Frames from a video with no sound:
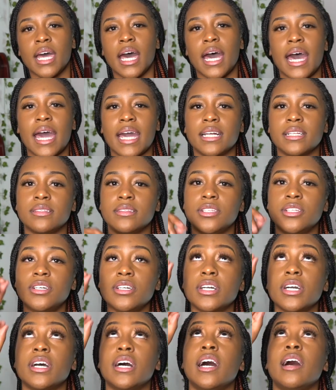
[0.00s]
I
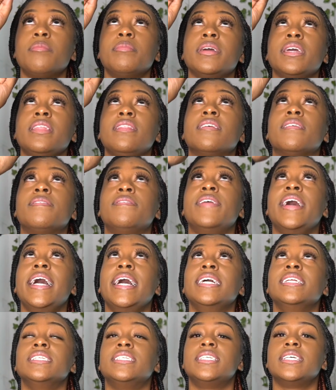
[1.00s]
look up in the
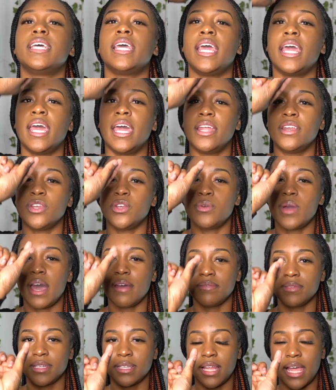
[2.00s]
vent, and you
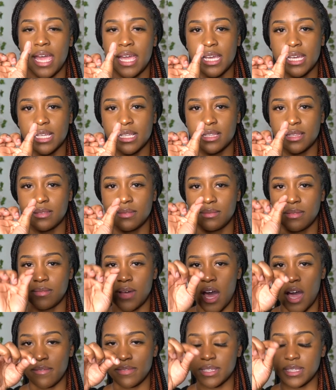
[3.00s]
have to like
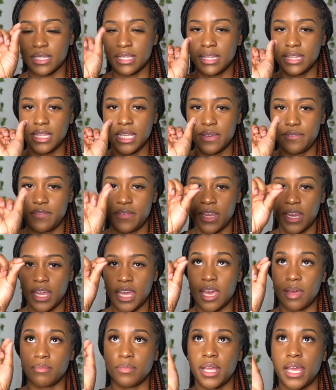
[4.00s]
obviously lift it
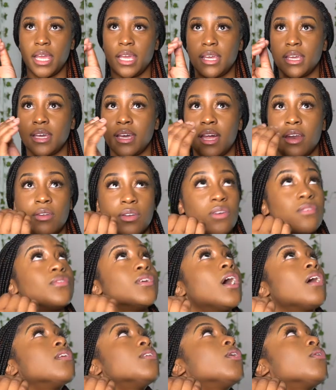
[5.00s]
up. Like, I don't know if
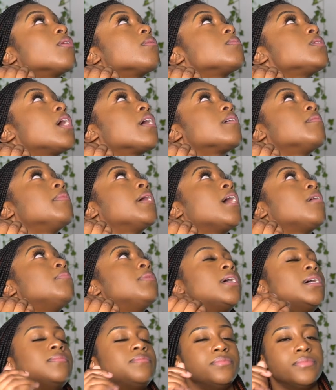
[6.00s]
y'all know what I'm talking about,
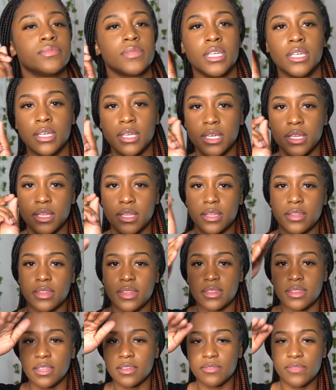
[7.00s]
but
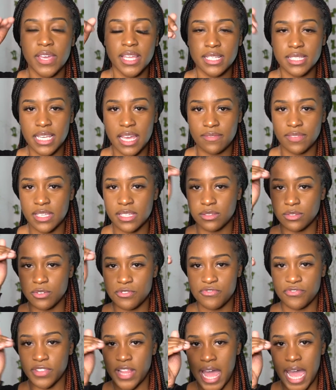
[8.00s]
the vents have these
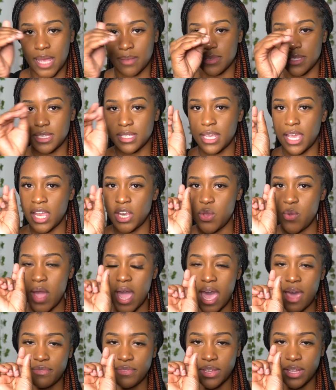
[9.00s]
little flaps and you
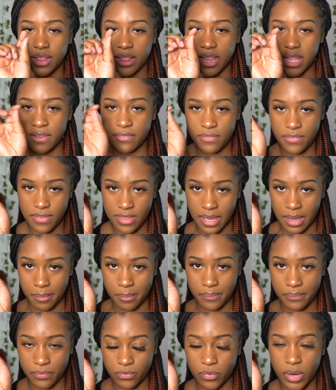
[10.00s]
have to lift
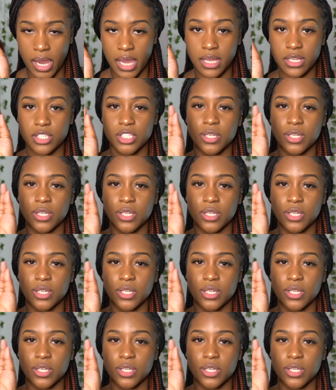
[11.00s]
them, right?